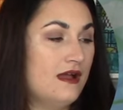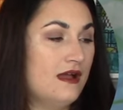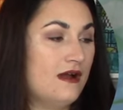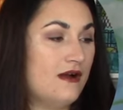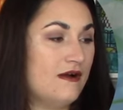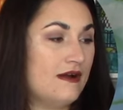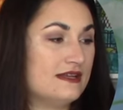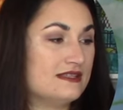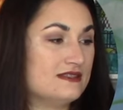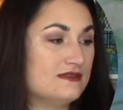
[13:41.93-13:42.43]

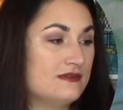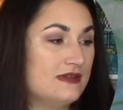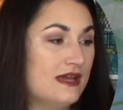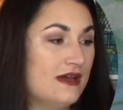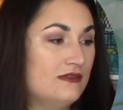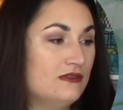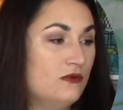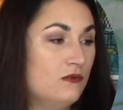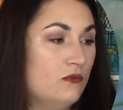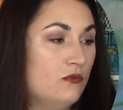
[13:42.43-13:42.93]
All right, so
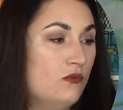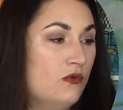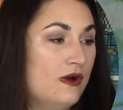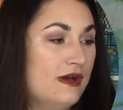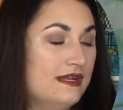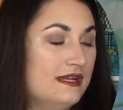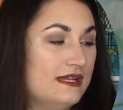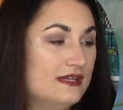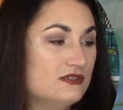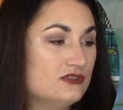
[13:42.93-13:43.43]
now the
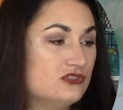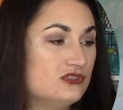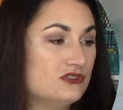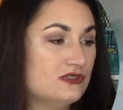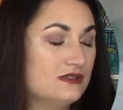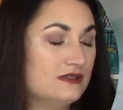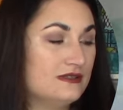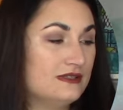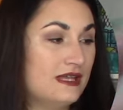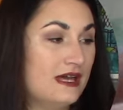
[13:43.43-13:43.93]
one inch
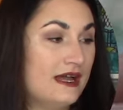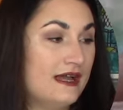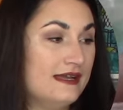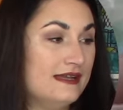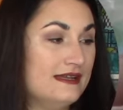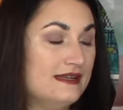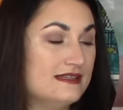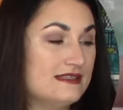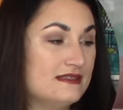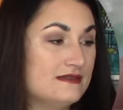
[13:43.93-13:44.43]

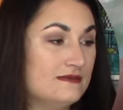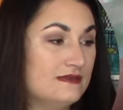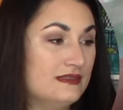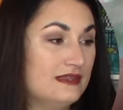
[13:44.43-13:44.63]
line is